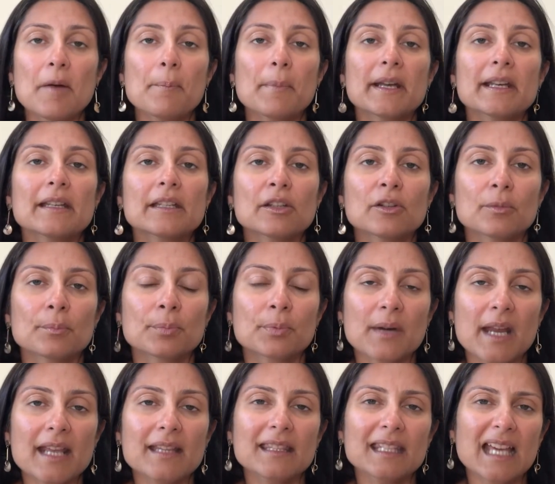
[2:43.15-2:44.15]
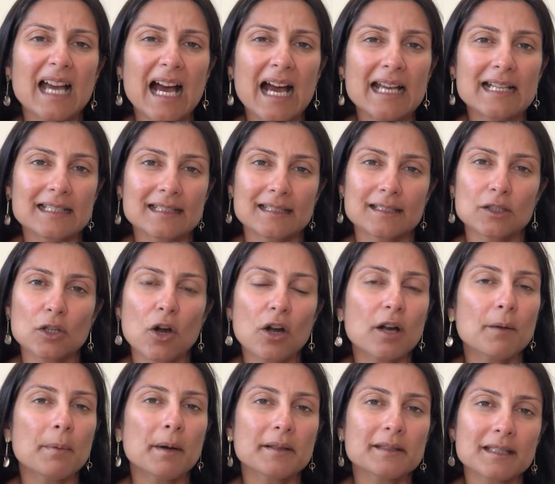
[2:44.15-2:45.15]
But break the ice,
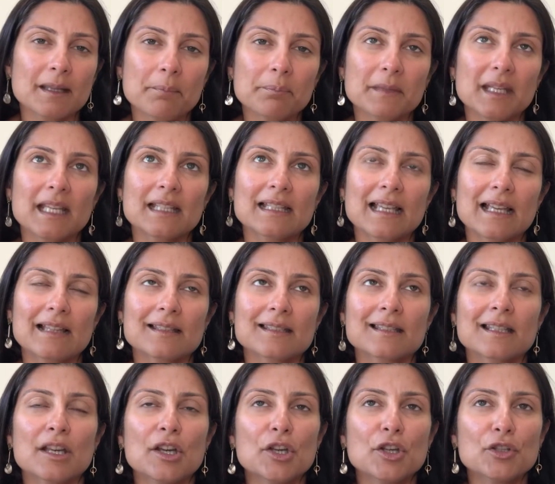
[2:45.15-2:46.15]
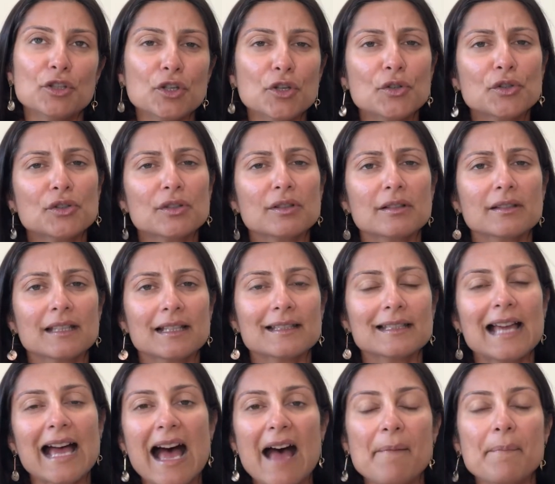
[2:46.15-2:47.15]
talk about something that's neutral, that's
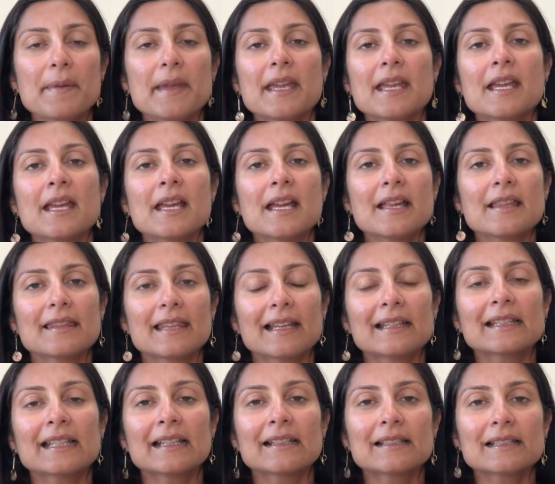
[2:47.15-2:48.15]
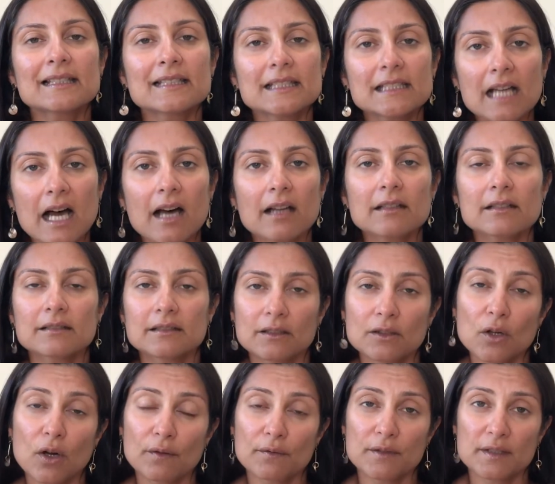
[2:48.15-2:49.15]
happy, that can start the
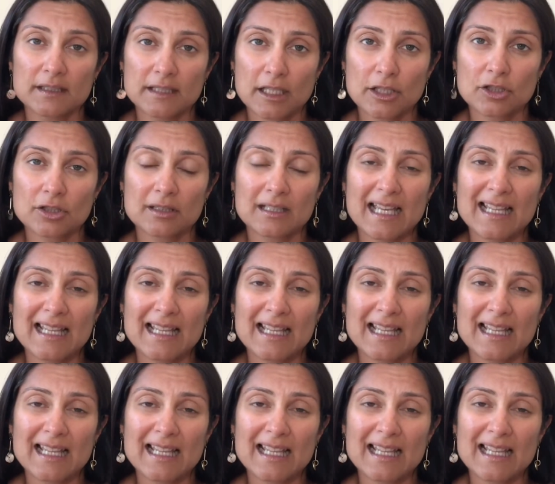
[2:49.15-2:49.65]
conversation.